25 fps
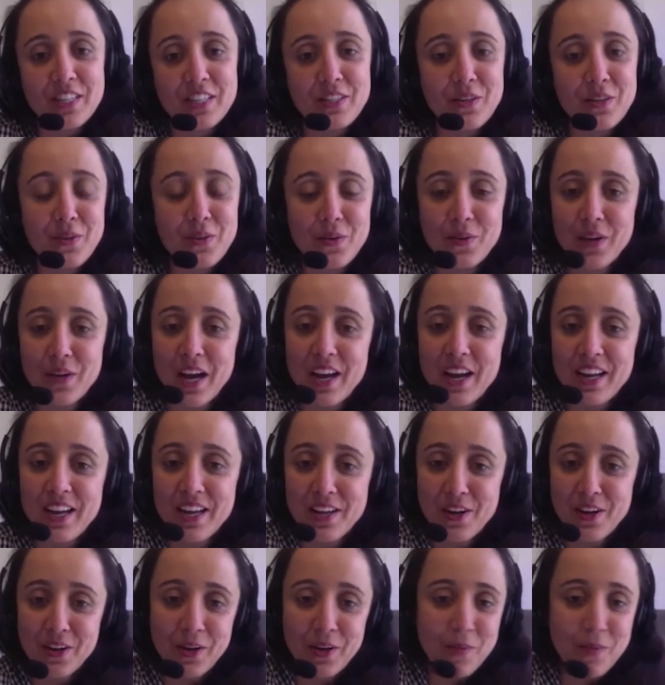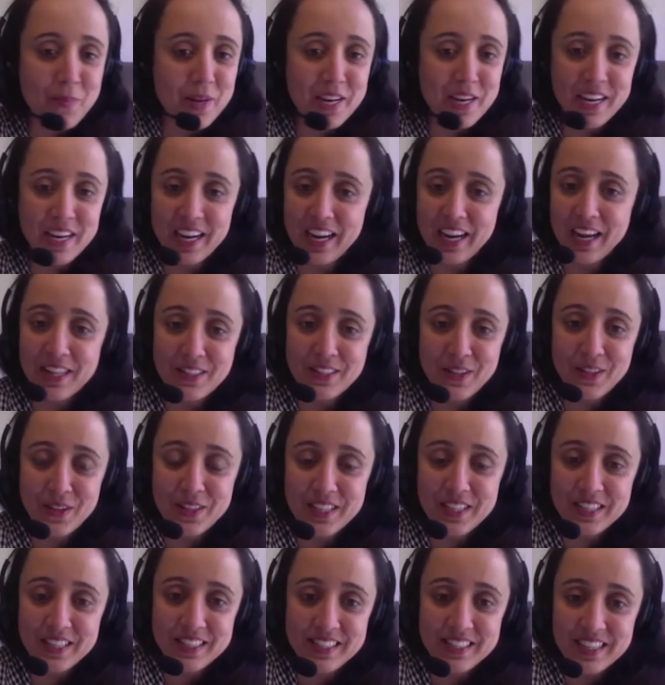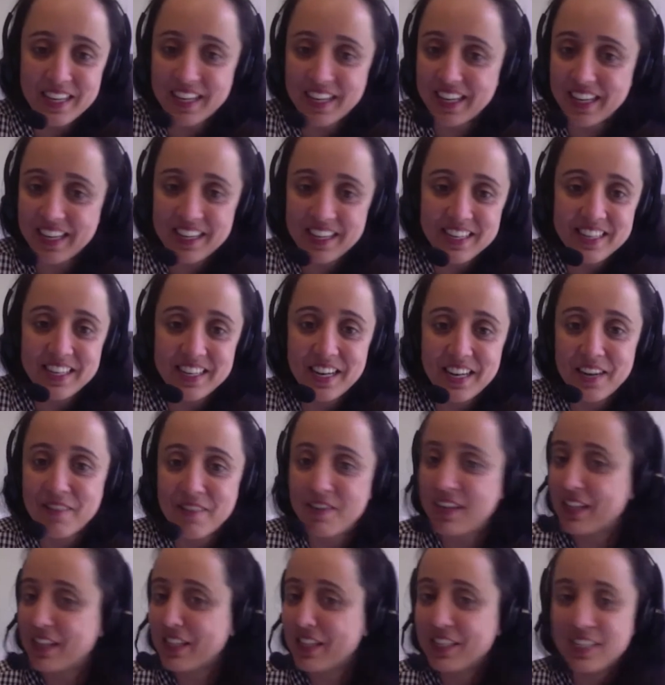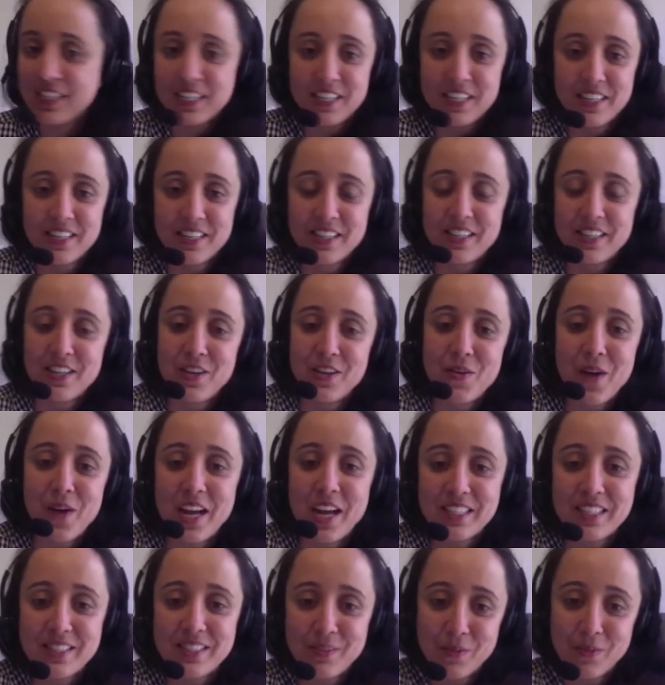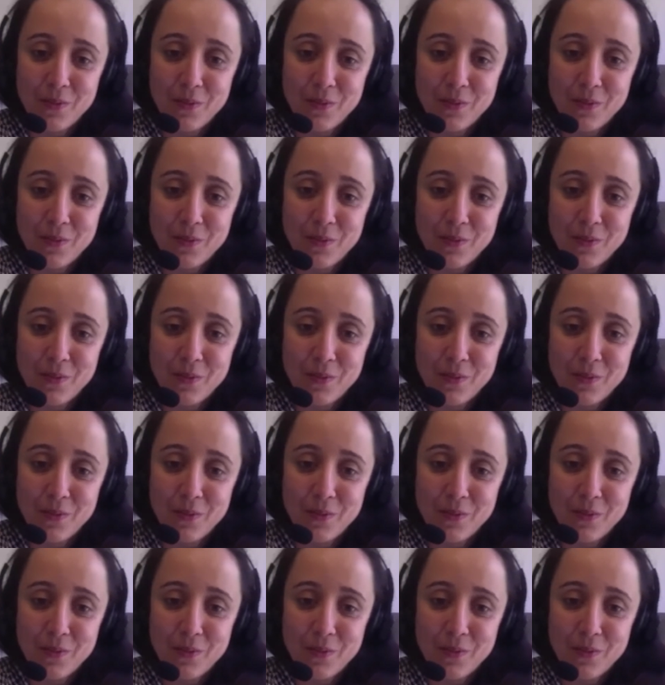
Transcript: So you're competing against all these native English in the US.